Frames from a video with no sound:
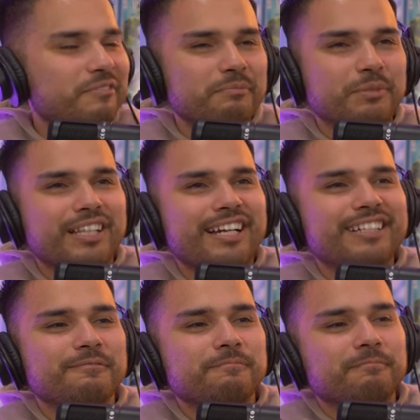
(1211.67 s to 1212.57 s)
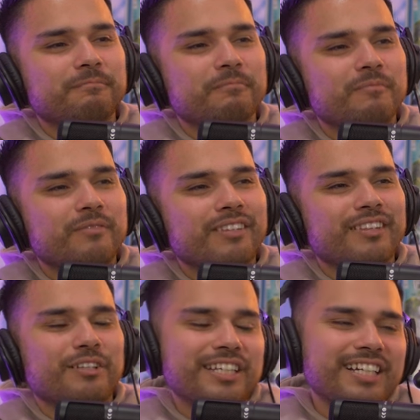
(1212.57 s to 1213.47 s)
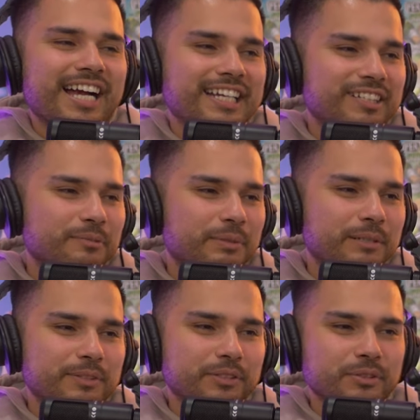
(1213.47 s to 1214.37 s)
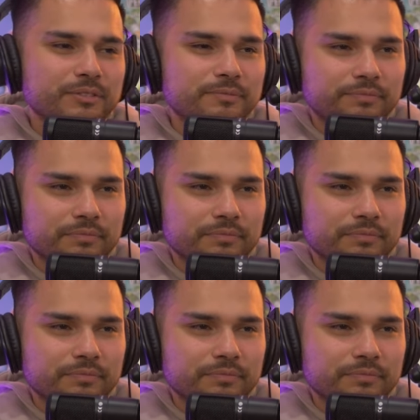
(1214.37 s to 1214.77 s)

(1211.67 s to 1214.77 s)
But like, the thing I couldn't be able to do it,